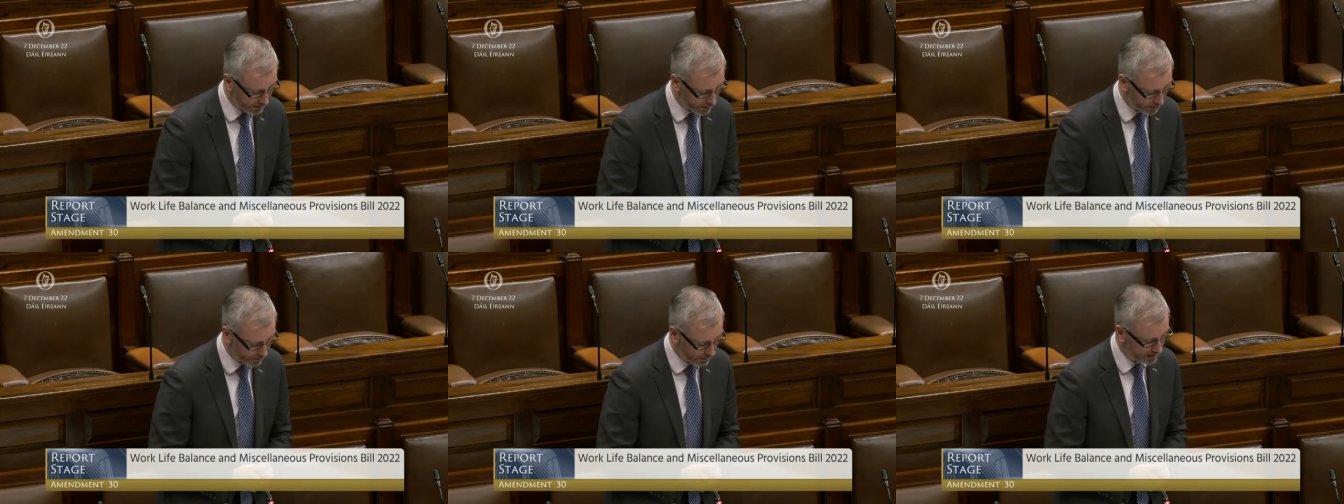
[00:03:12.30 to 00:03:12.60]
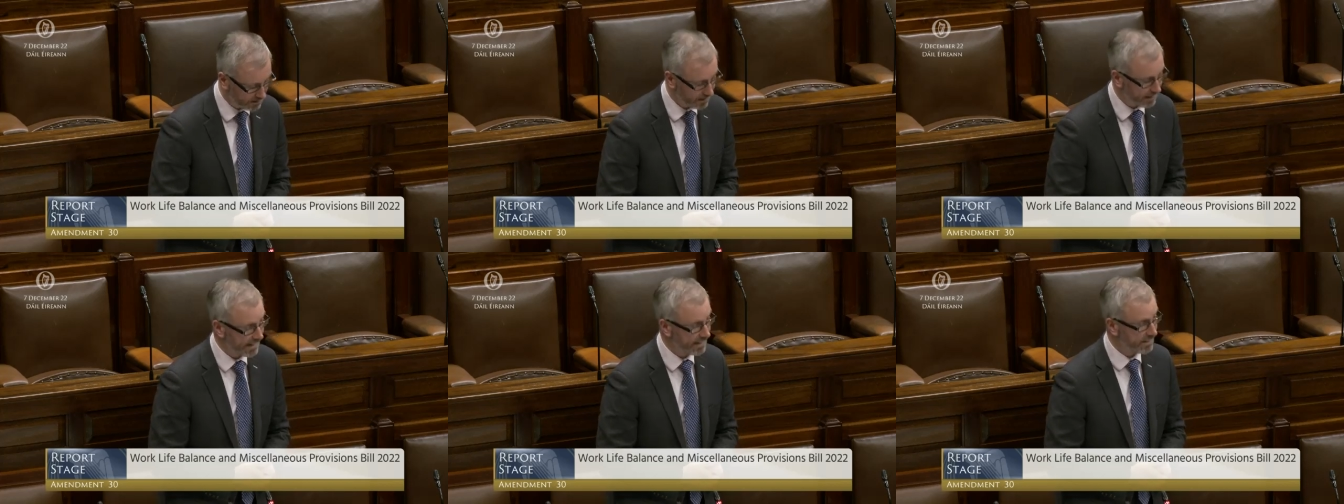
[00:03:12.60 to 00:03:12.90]
and
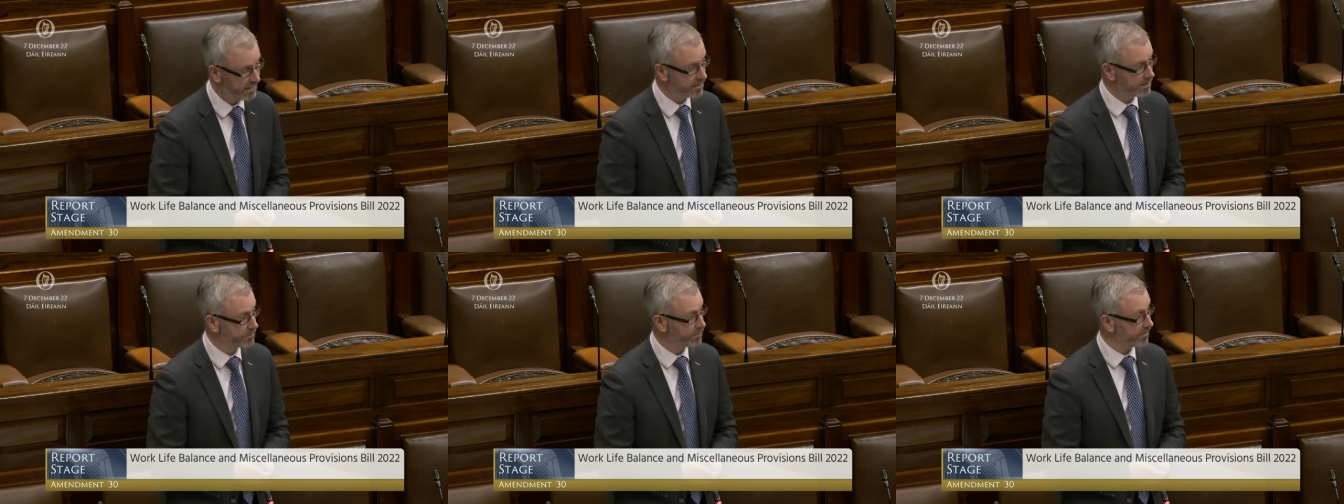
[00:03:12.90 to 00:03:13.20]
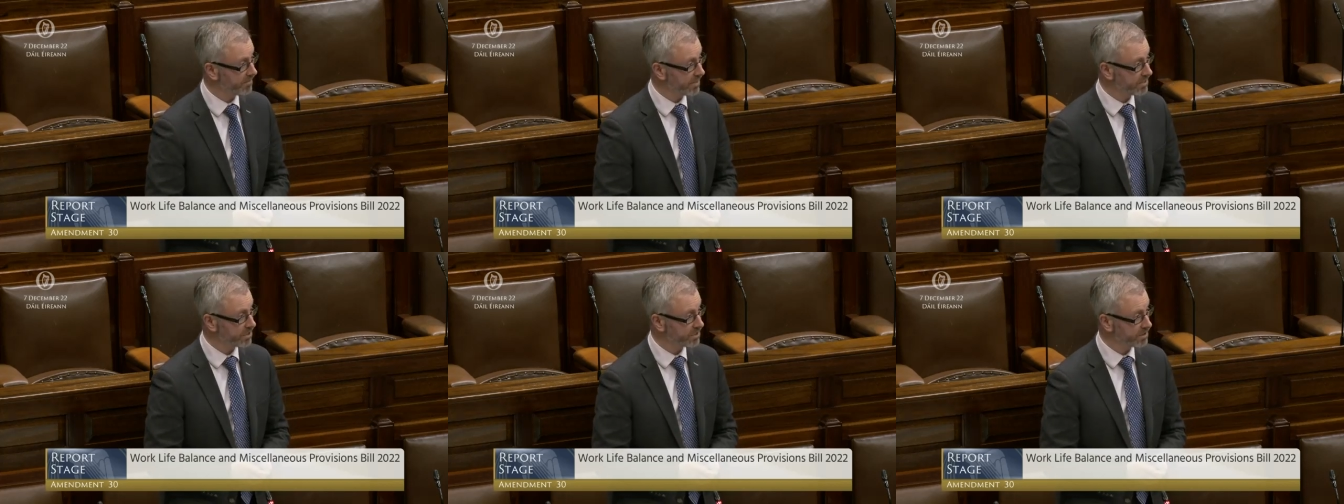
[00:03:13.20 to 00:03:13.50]
miscellaneous
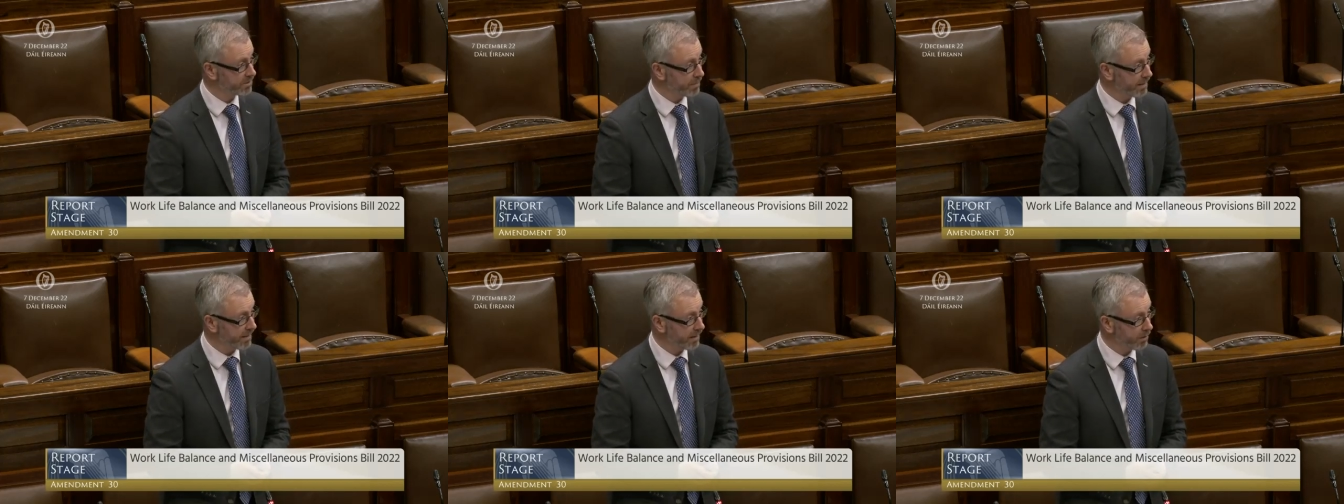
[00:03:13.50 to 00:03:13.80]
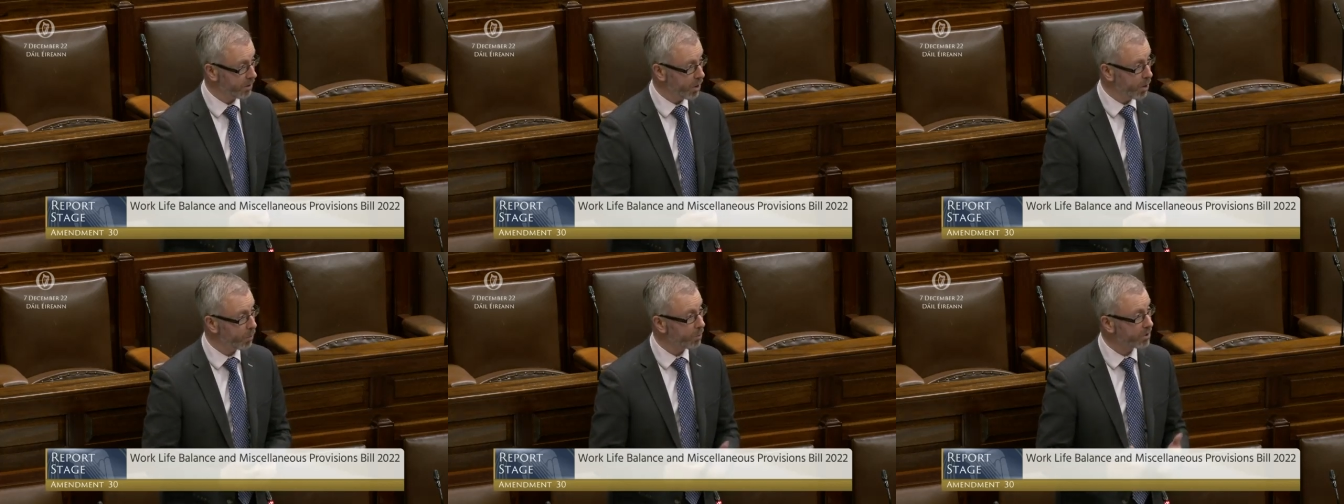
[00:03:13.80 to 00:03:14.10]
provisions
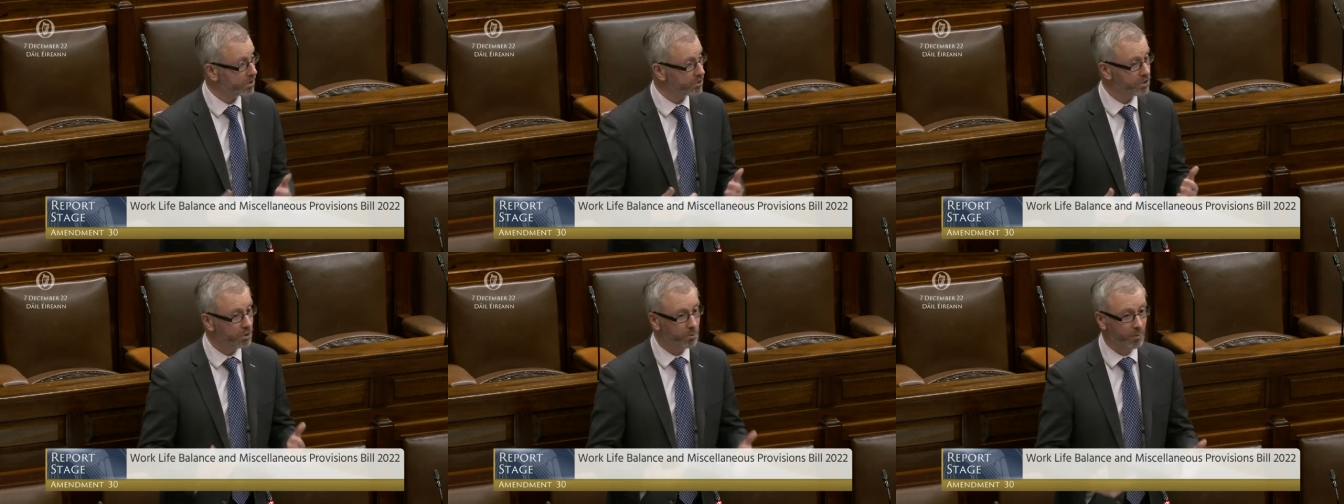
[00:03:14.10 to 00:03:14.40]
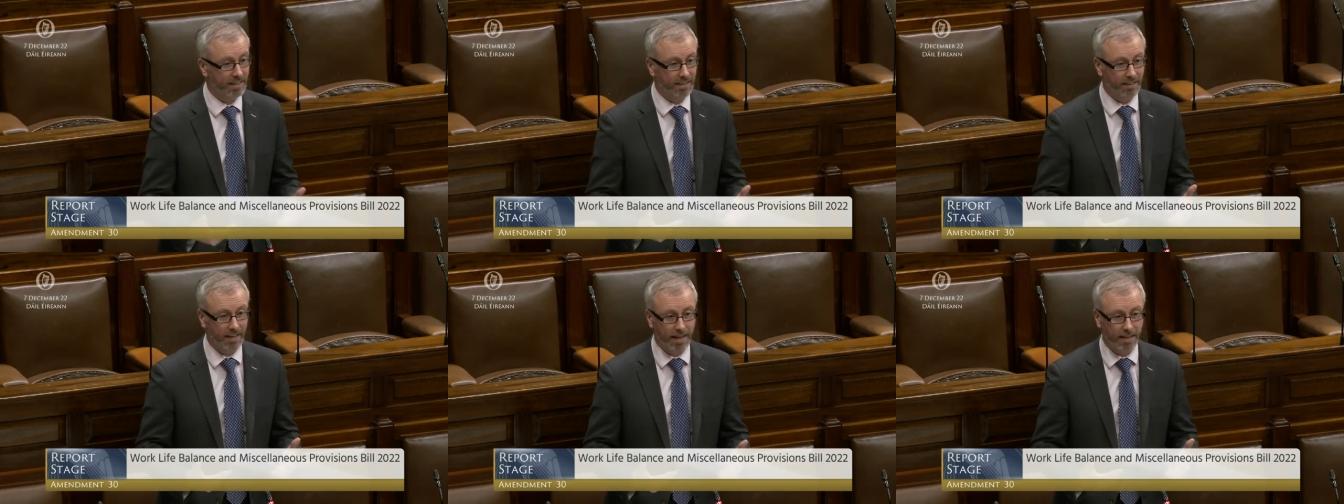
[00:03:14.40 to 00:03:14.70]
bill. We're
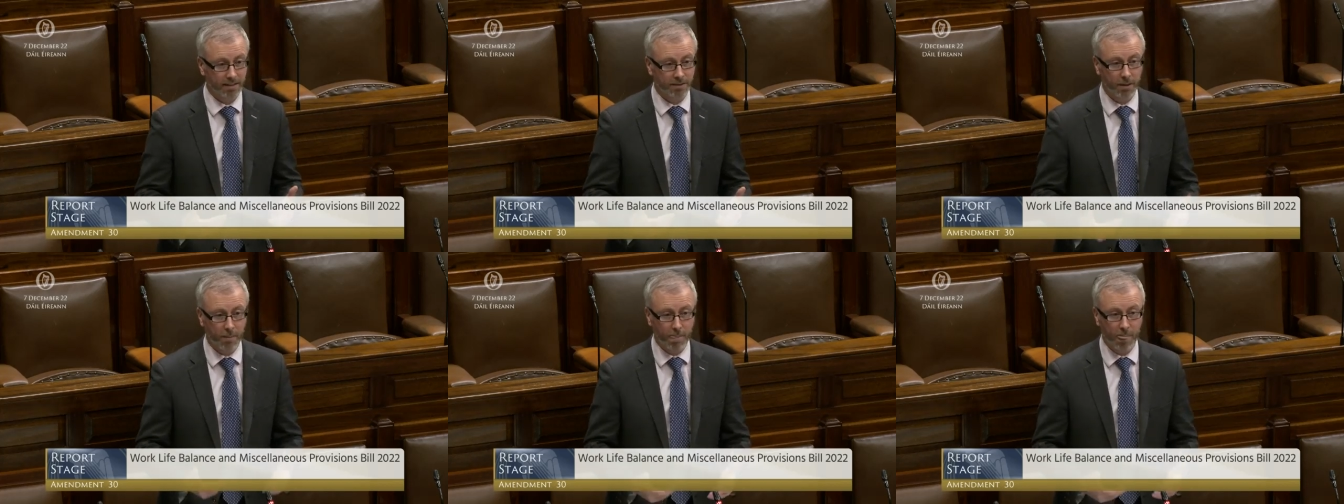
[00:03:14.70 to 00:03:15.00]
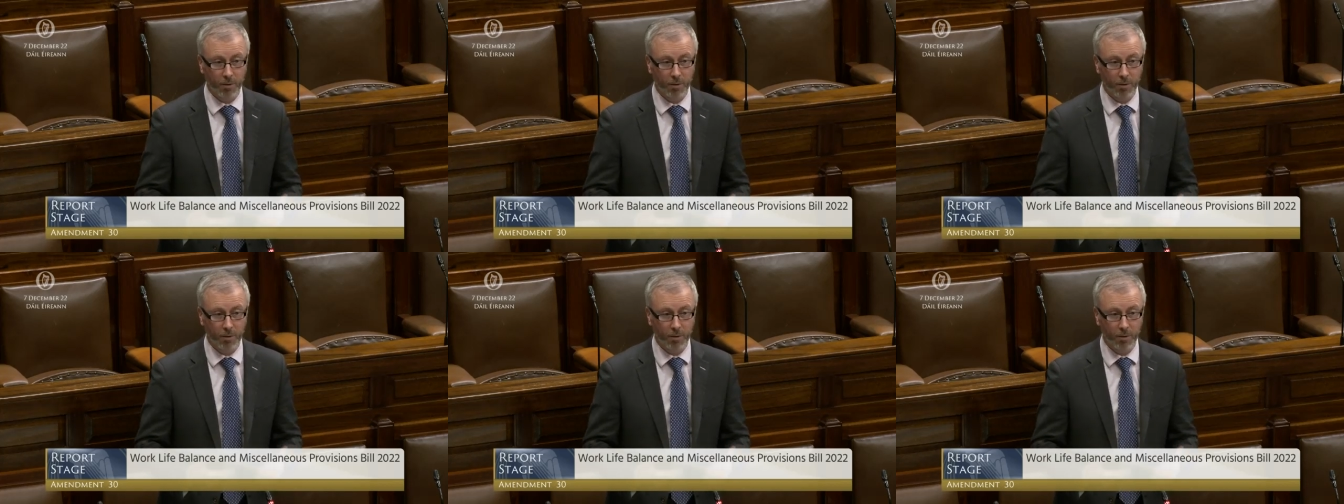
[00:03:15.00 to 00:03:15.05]
doing that.